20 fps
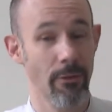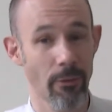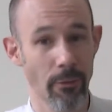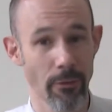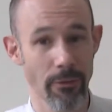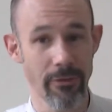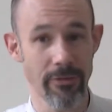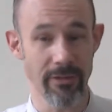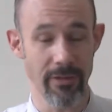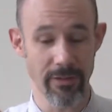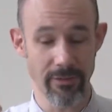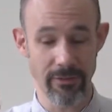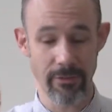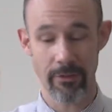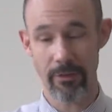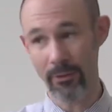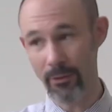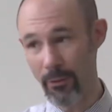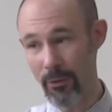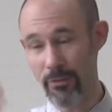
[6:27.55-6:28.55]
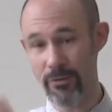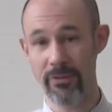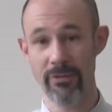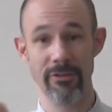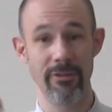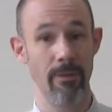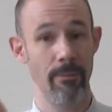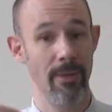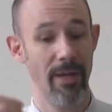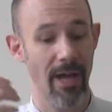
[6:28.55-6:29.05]
horses so the
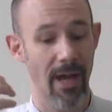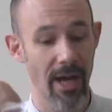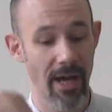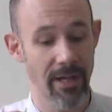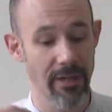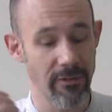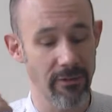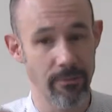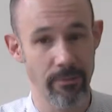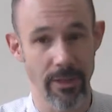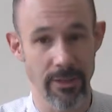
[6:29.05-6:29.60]
horses could be harnessed